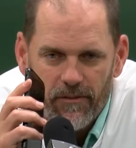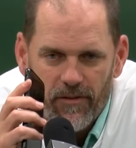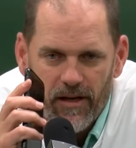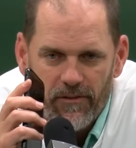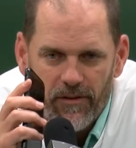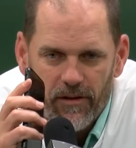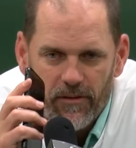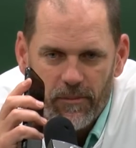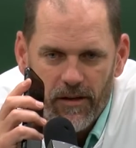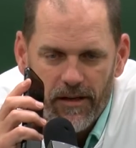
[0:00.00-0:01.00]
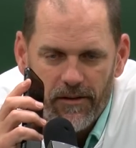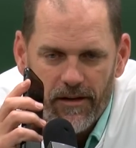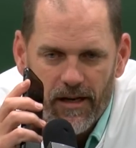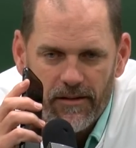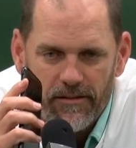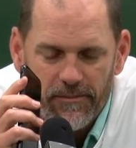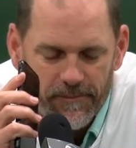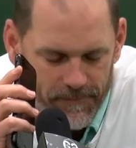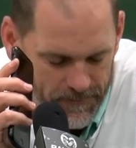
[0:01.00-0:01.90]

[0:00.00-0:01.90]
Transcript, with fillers: into Fayetteville to play you guys.